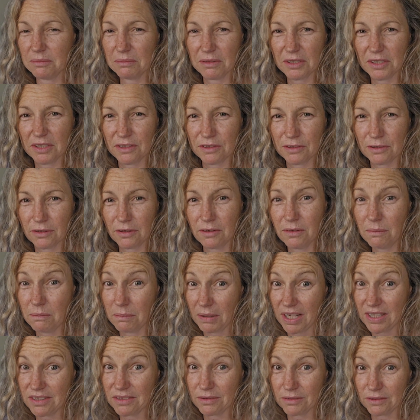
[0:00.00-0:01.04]
pretty strong.
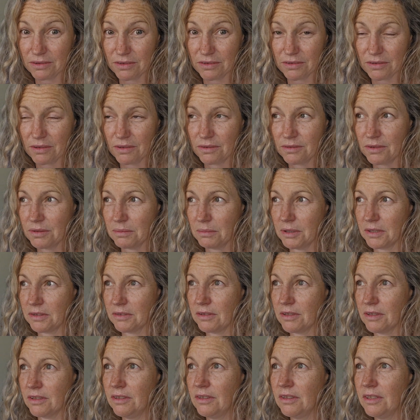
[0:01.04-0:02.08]
Basil's a strong smell
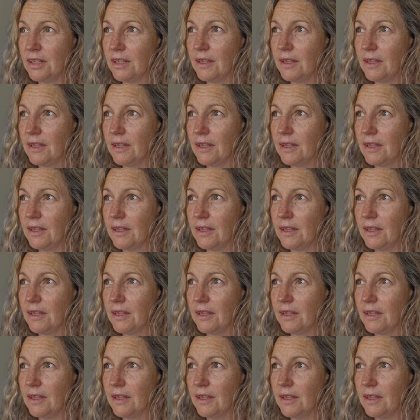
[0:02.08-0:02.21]
too.